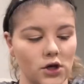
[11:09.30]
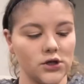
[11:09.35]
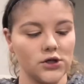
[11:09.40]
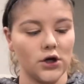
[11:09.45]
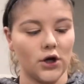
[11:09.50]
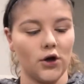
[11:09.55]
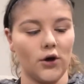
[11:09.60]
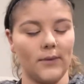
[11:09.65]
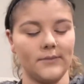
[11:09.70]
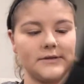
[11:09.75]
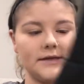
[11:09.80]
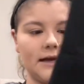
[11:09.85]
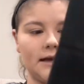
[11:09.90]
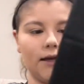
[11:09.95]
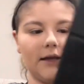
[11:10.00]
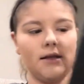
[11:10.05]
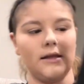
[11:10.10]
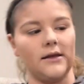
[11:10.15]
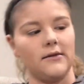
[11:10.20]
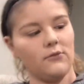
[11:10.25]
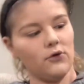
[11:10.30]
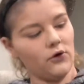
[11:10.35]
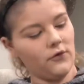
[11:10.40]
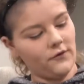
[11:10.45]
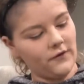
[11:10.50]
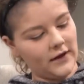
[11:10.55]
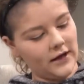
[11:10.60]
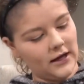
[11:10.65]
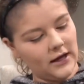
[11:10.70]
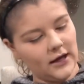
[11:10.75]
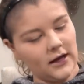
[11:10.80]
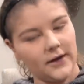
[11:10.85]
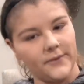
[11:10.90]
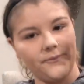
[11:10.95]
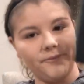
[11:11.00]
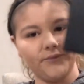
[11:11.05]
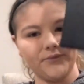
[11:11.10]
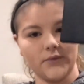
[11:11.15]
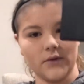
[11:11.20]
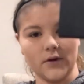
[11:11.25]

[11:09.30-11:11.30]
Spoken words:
So I'm taking the Morphe